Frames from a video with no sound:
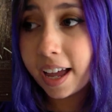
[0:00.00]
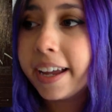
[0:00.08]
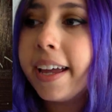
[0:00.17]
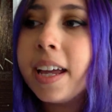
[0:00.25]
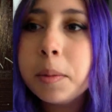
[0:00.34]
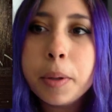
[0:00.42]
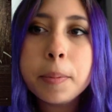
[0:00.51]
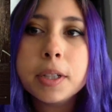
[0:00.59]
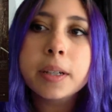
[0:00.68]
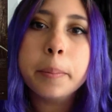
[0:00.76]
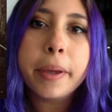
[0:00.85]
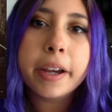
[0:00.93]
I hate
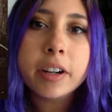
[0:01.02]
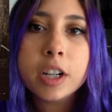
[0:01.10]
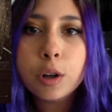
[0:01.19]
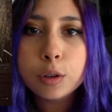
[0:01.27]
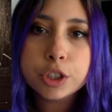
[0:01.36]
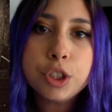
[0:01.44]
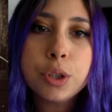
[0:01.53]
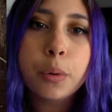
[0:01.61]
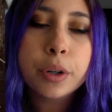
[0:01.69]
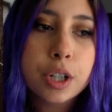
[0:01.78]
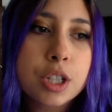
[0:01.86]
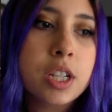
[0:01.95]
people comparing all the
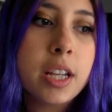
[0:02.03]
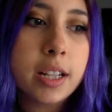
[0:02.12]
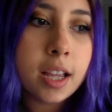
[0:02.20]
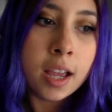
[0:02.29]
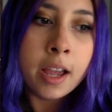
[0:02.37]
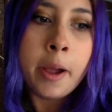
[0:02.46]
Jokers and